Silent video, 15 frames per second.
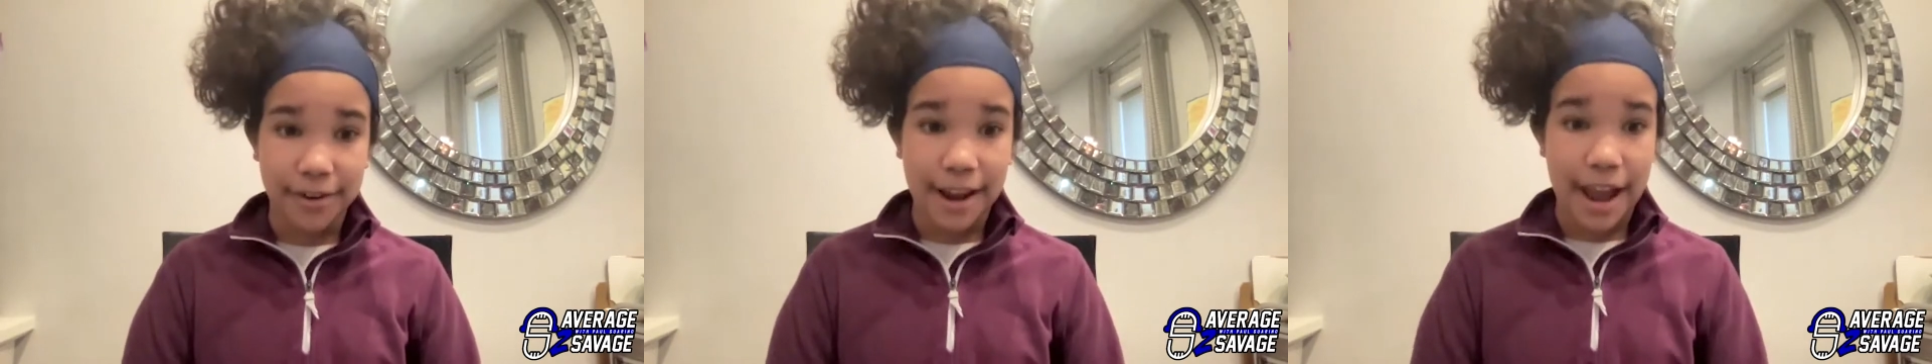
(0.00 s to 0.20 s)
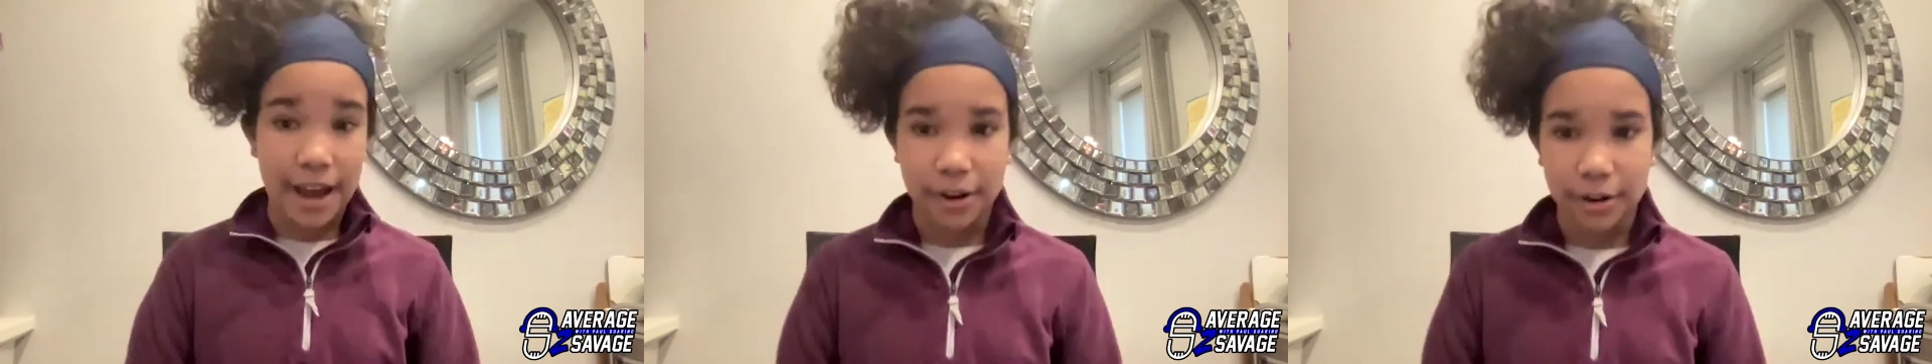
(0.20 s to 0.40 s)

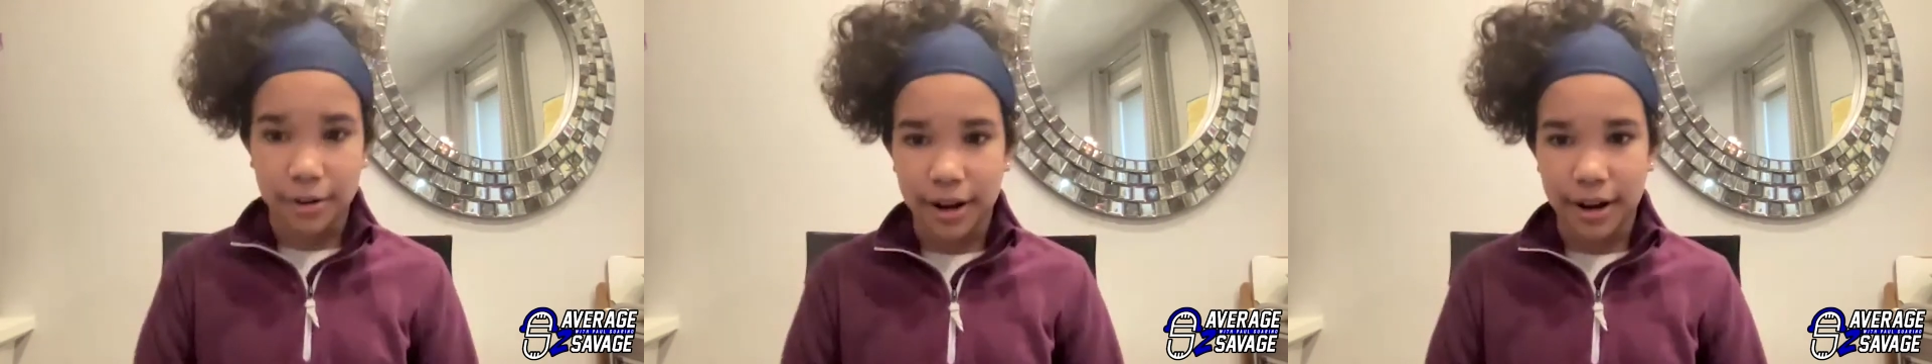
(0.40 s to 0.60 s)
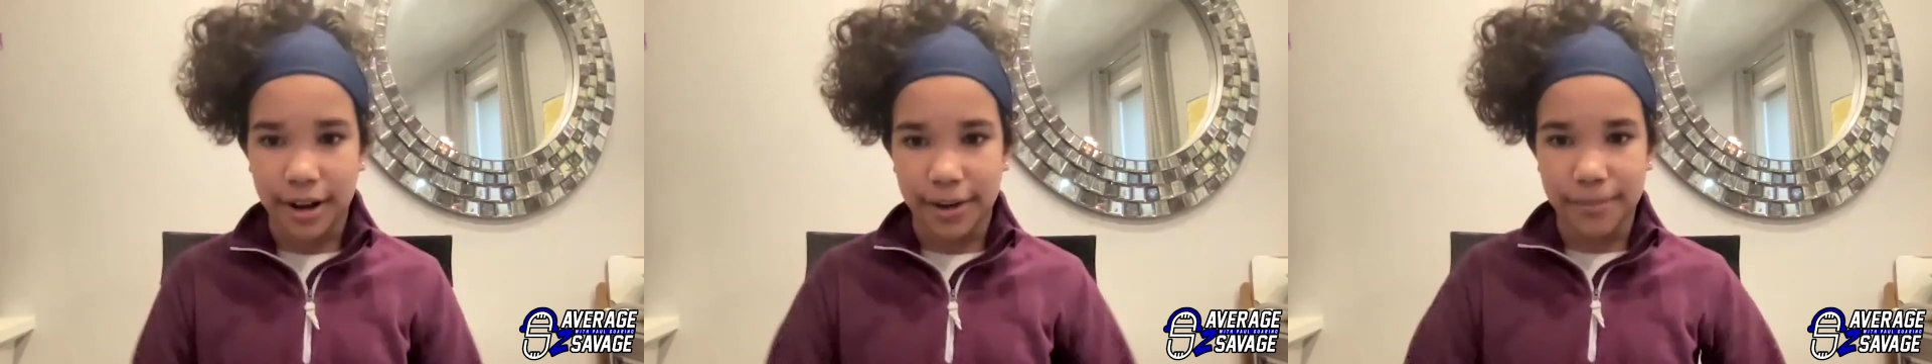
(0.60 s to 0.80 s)

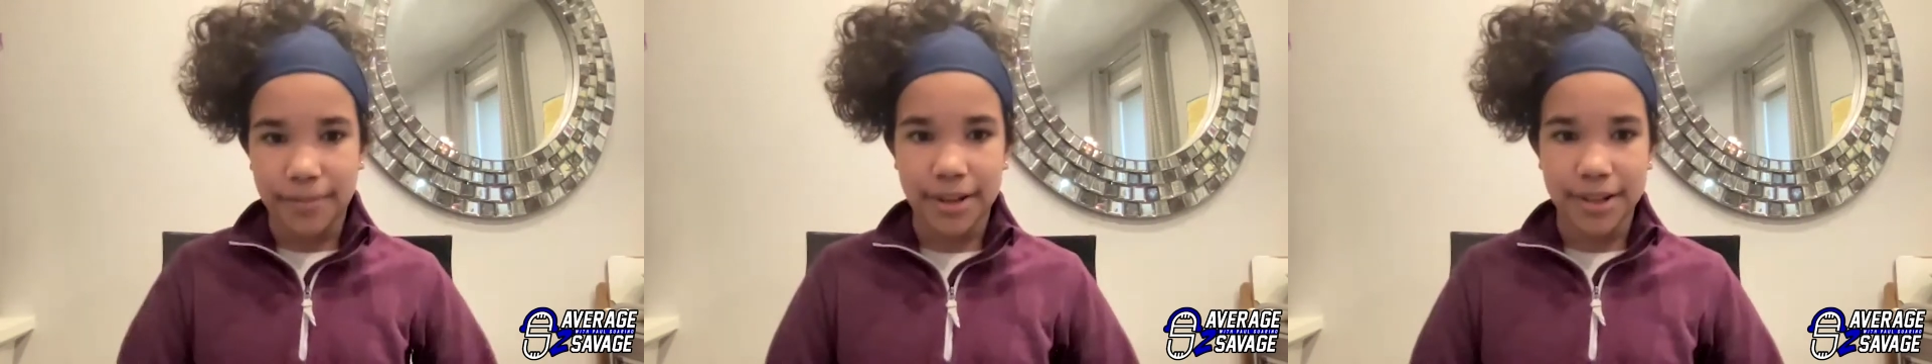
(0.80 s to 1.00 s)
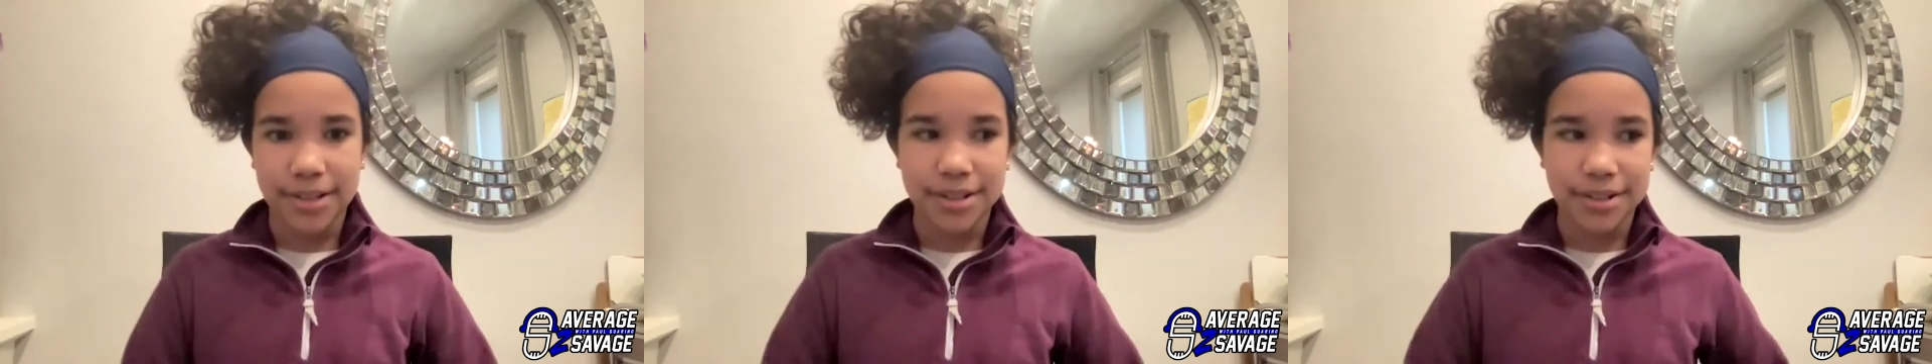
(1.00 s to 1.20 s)
now
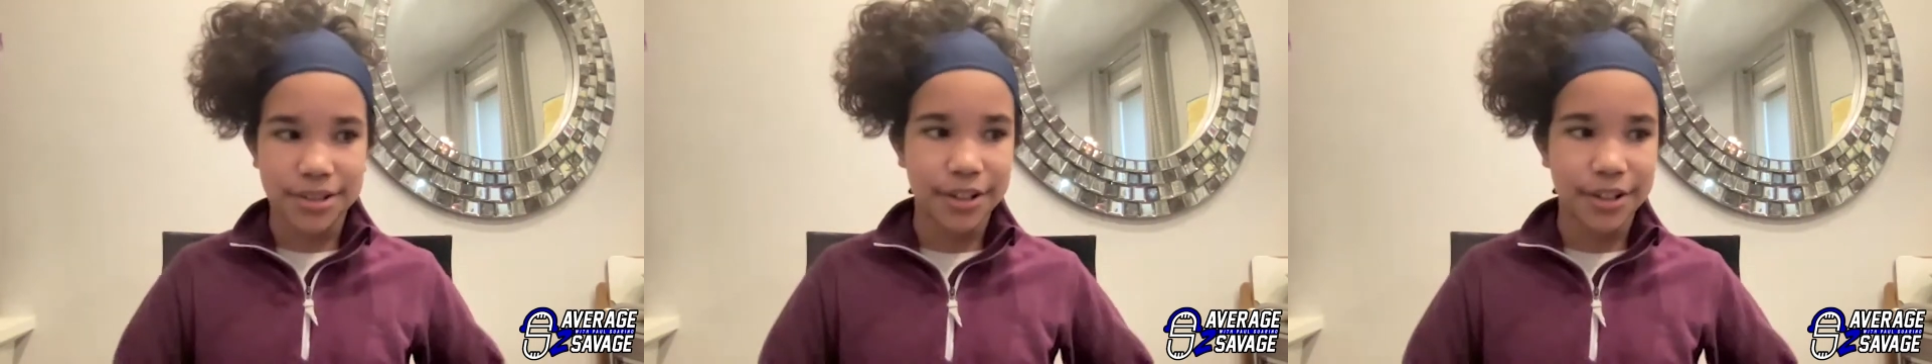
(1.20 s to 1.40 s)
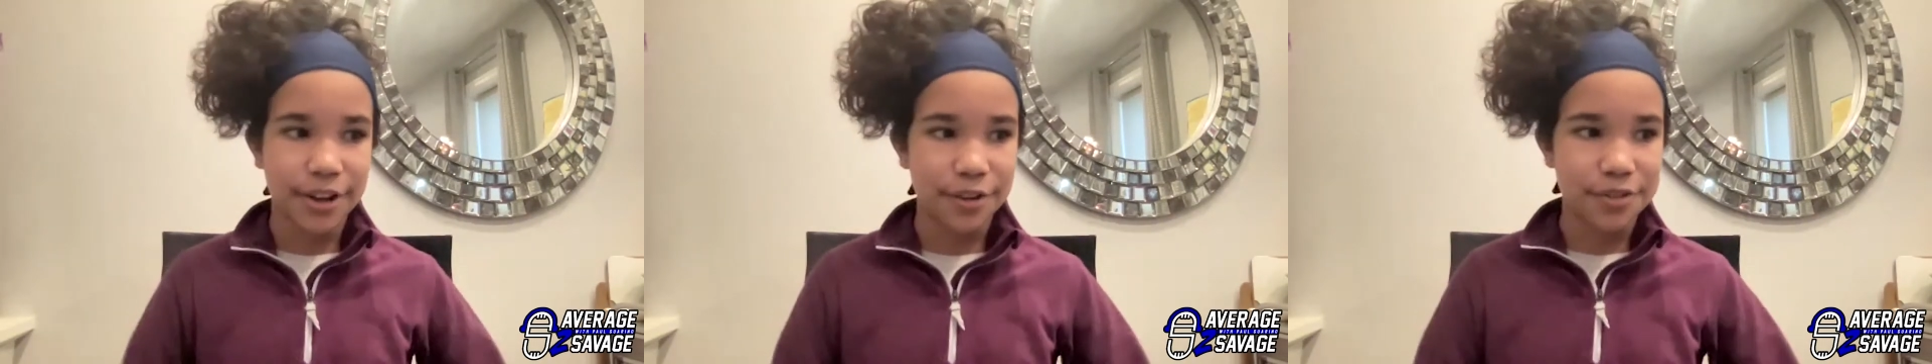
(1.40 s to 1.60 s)

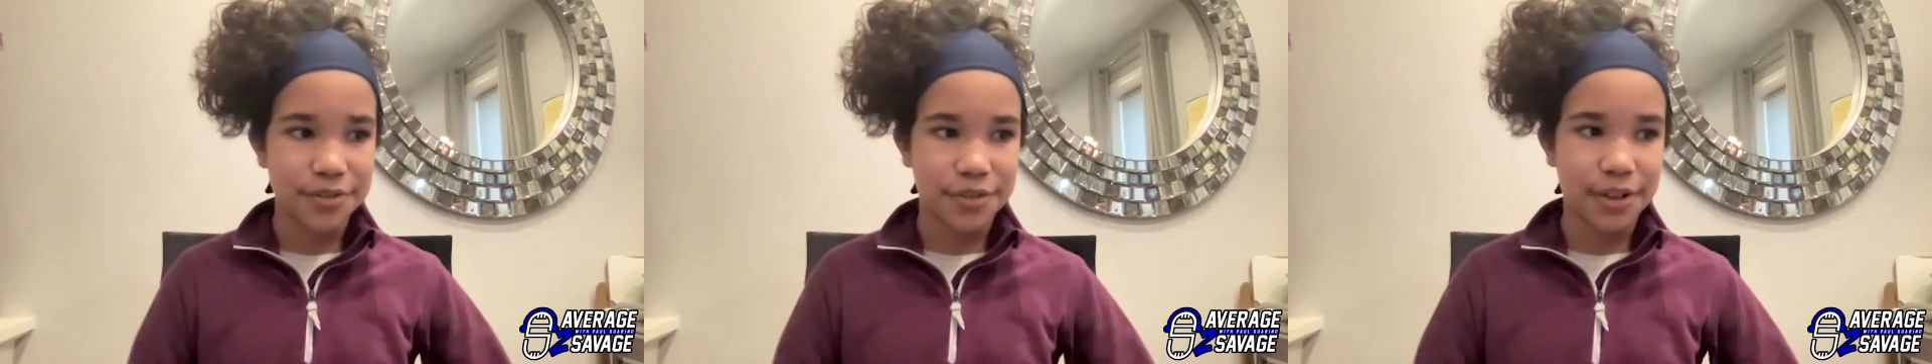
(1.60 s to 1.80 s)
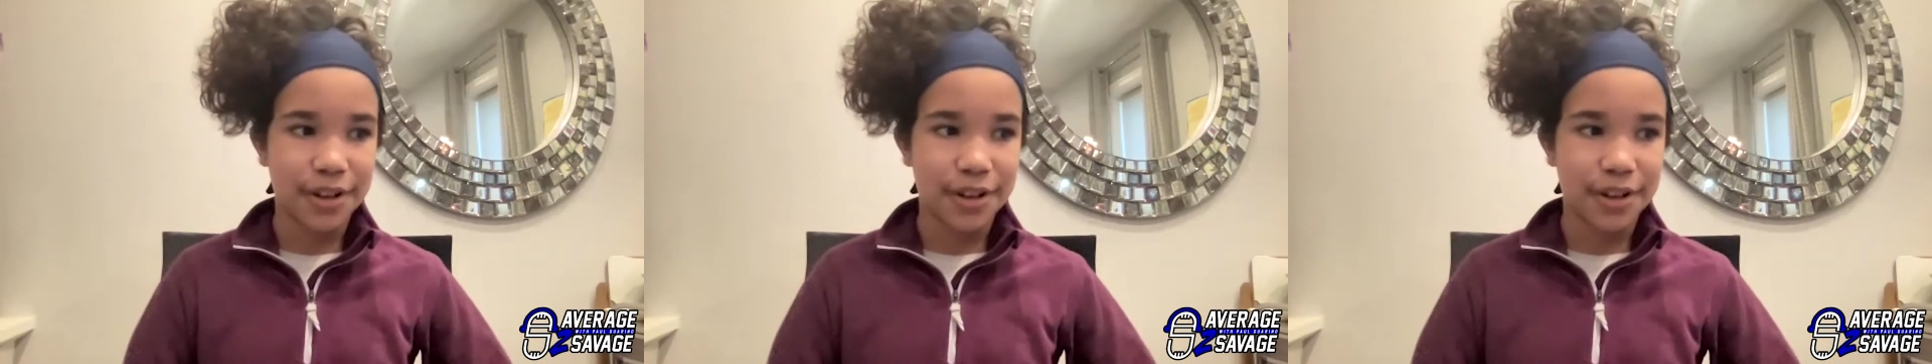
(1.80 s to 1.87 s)
assistant coach for the